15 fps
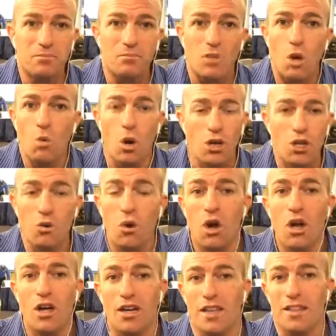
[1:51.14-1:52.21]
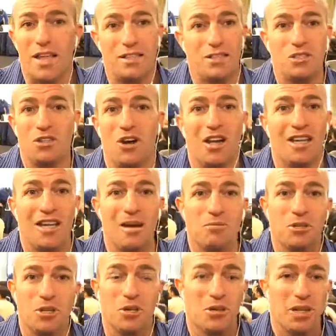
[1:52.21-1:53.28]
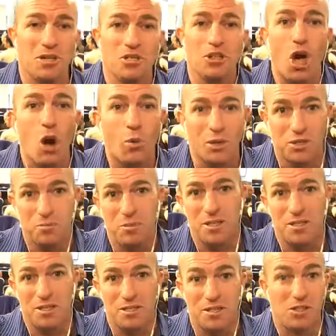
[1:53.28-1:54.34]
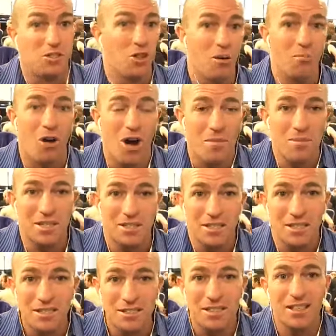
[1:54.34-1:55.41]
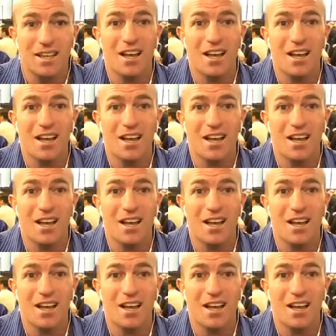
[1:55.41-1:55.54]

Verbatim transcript: What you earn, that's entirely up to you. That's no one's business. That's not my business.